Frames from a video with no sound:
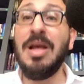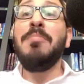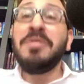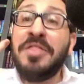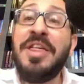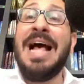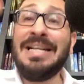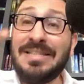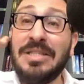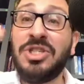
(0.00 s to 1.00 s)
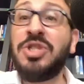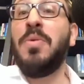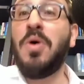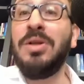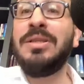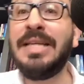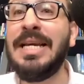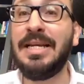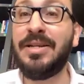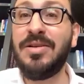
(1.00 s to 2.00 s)
But that small
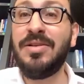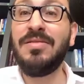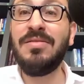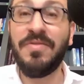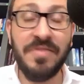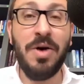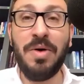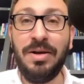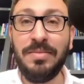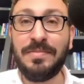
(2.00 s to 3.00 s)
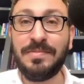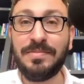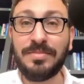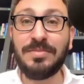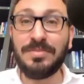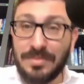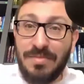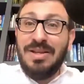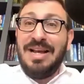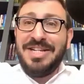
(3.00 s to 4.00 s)
deed of Noah
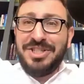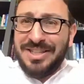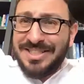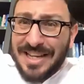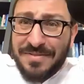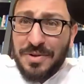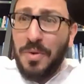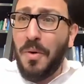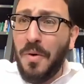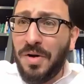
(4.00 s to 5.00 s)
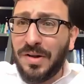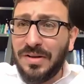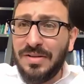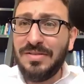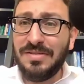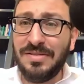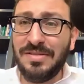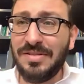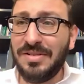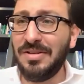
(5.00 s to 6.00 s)
actually saved all
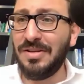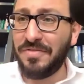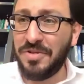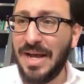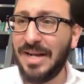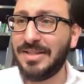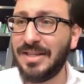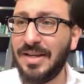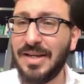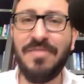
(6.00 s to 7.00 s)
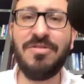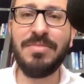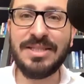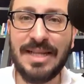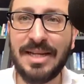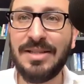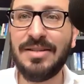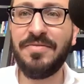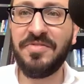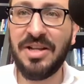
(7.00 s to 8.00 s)
of humanity from a second
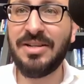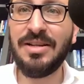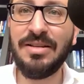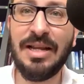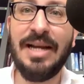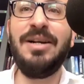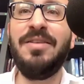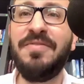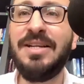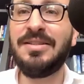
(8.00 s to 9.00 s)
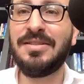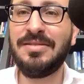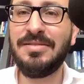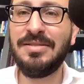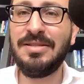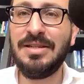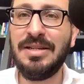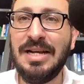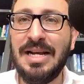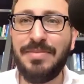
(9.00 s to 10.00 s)
flood-like event.
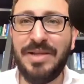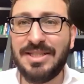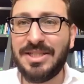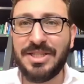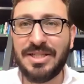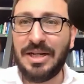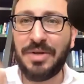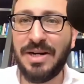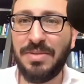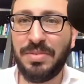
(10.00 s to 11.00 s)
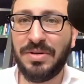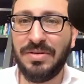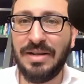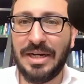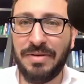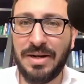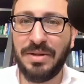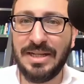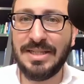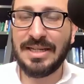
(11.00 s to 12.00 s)
To me, this is just an incredible,
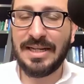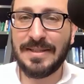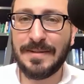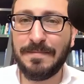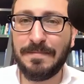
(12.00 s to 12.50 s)
incredible insight.